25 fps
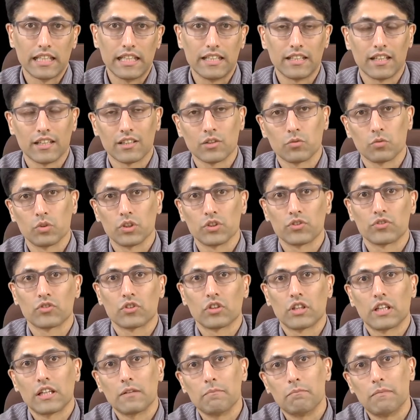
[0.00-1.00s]
In other
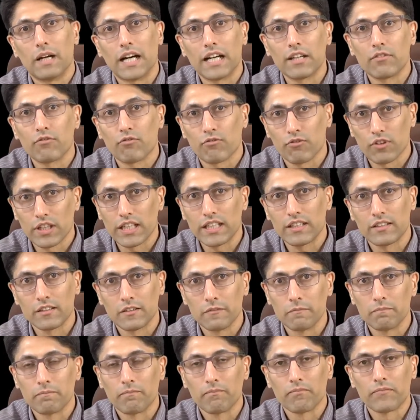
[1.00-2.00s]
words, my
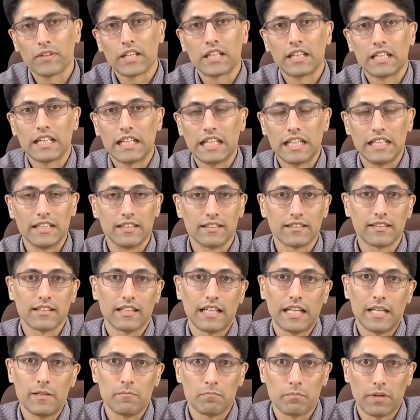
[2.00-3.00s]
freedom
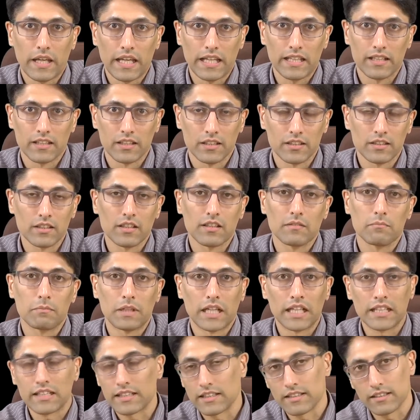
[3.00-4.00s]
is impaired
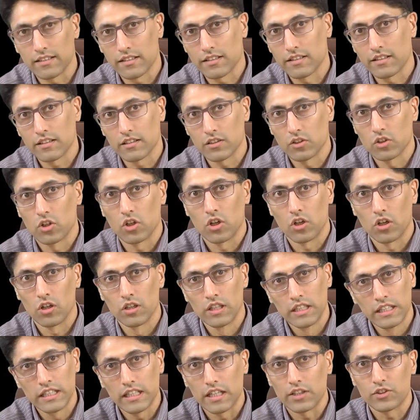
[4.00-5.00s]
by this law.